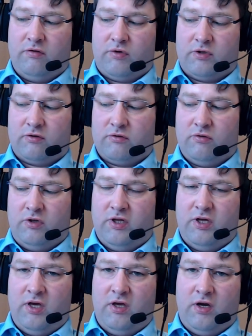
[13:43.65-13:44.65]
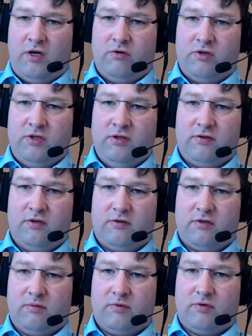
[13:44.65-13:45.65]
what is called IoT
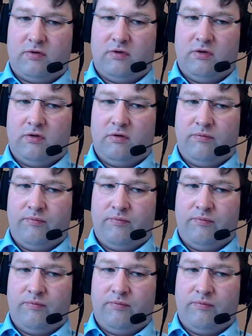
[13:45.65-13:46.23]
systems.